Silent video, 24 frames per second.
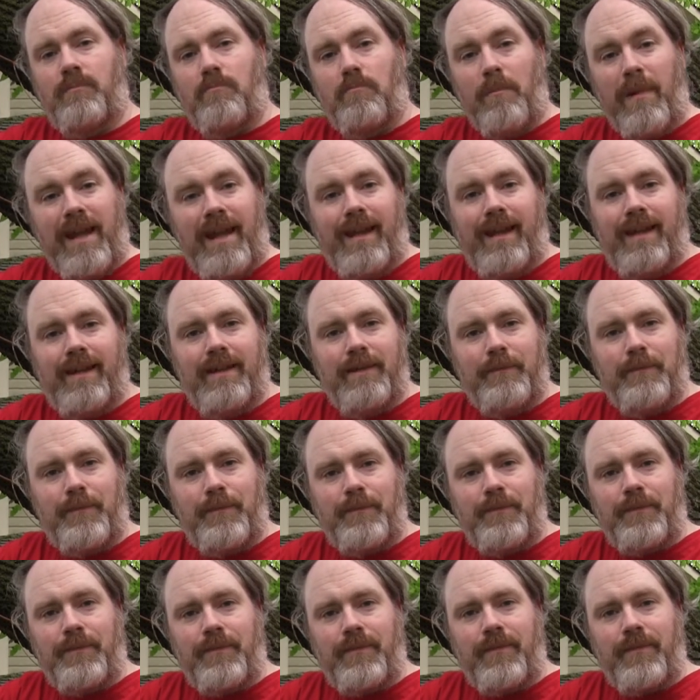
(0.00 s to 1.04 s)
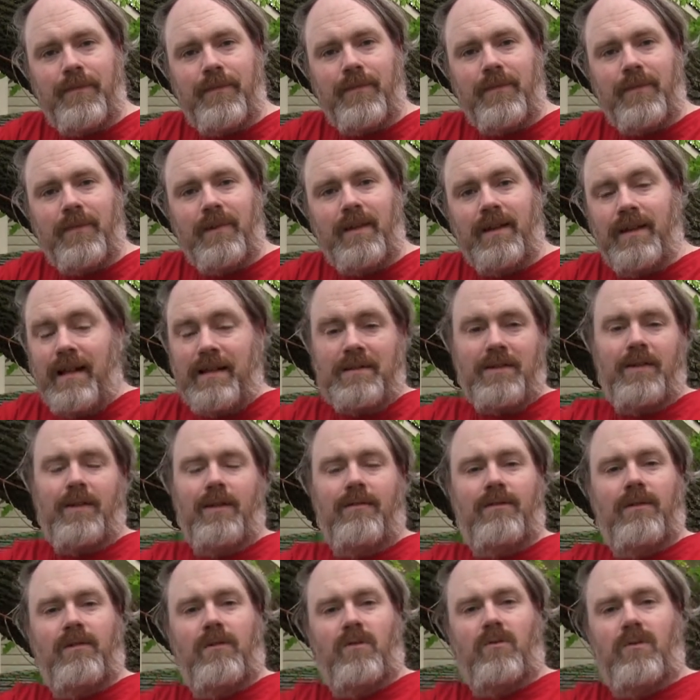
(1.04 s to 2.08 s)
Me. That's all
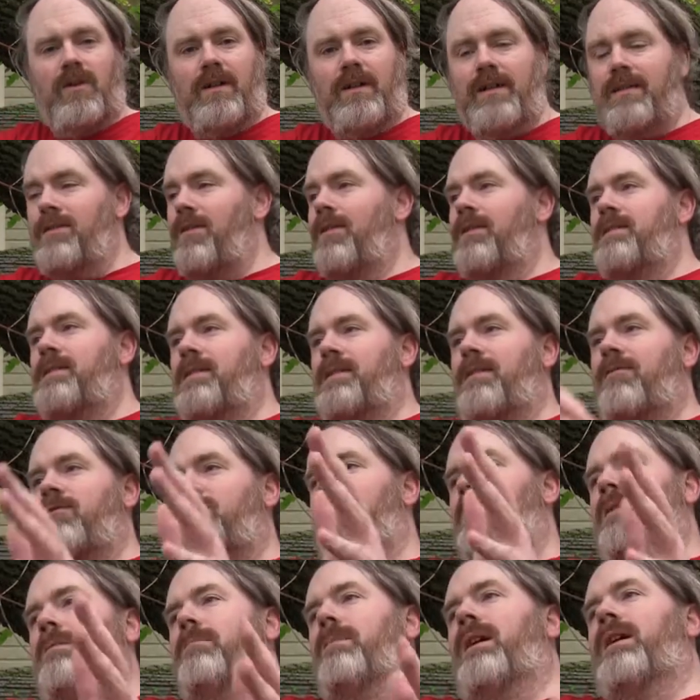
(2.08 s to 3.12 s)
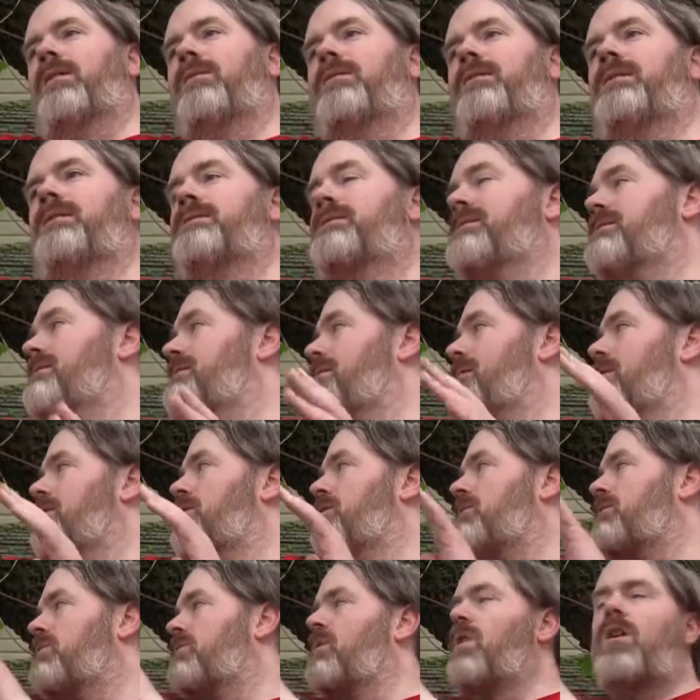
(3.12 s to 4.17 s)
I've ever wanted. It's all this has ever been about. It's
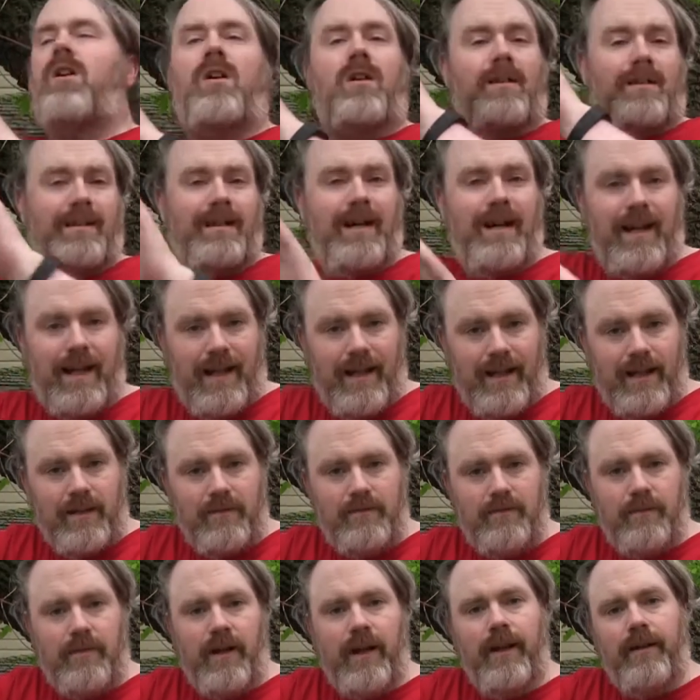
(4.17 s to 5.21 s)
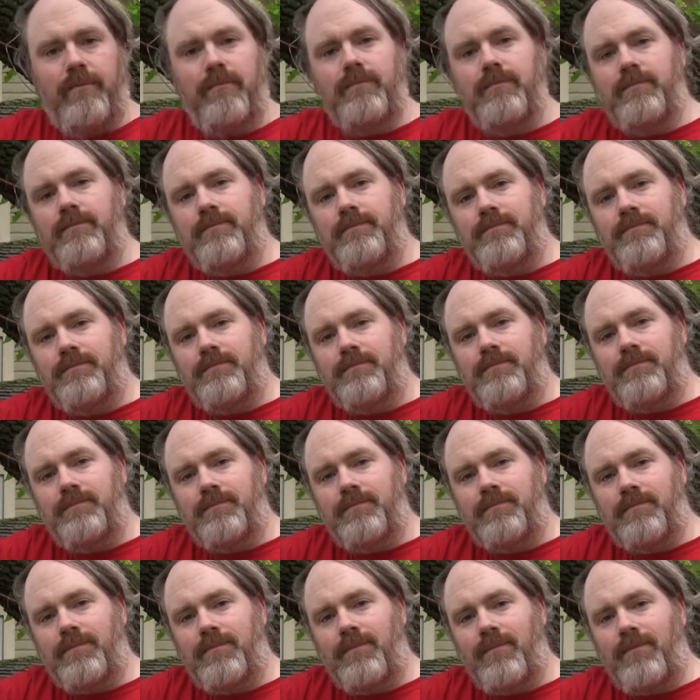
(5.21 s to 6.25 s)
the wrong title, but
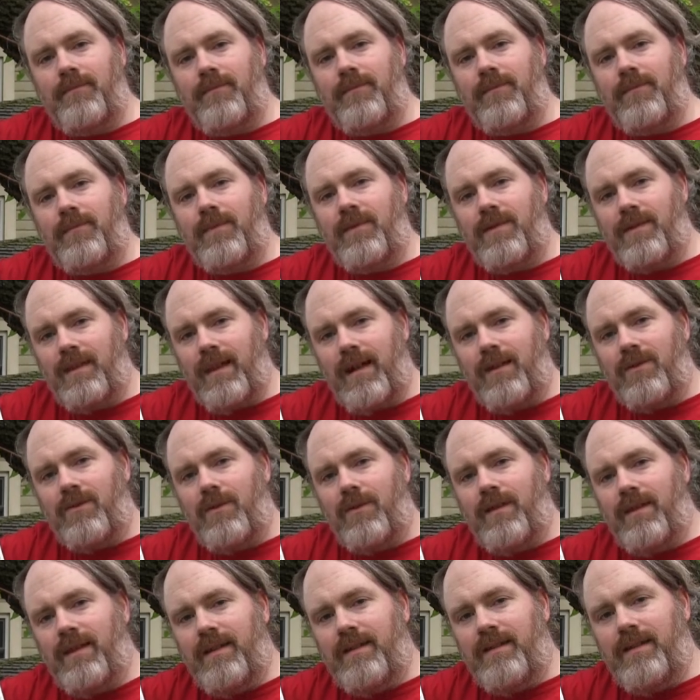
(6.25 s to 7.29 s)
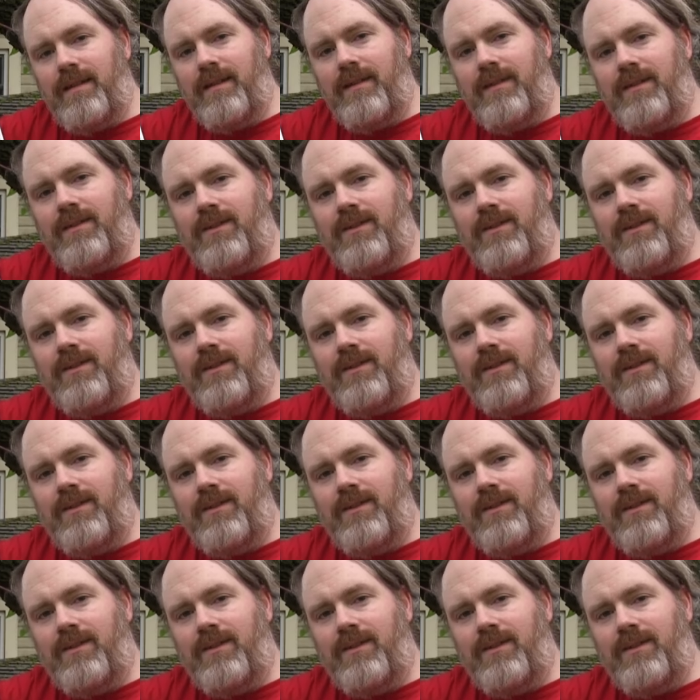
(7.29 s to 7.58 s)
that's what this is.